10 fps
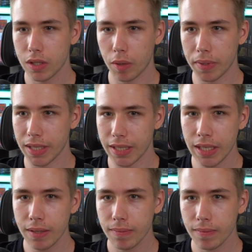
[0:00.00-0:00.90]
copy his
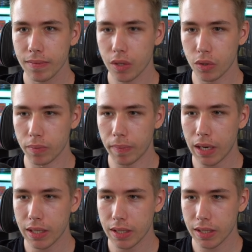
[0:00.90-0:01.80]
ID, go to
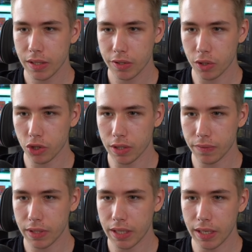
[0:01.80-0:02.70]
market, search
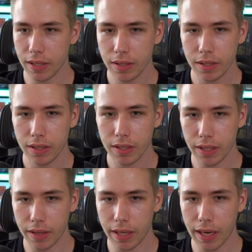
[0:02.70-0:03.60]
NFT,
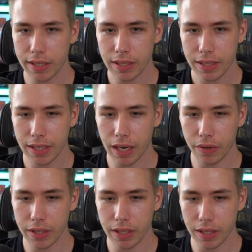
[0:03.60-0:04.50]
hit that,
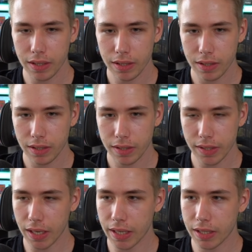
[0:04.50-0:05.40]
character,
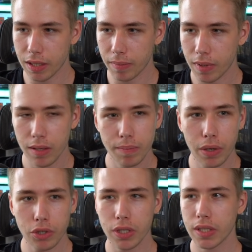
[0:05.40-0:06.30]
select him,
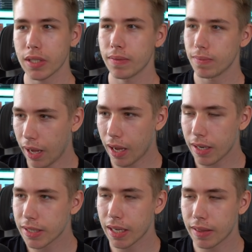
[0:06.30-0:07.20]
purchase, and
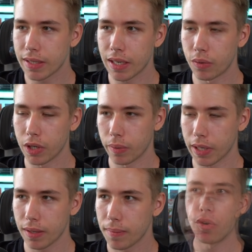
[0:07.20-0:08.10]
let's get that done real
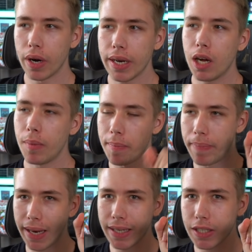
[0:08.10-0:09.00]
quick. Right now my
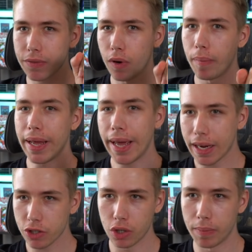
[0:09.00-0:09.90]
balance for my
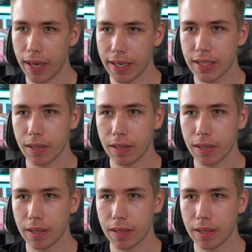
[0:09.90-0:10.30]
actual balance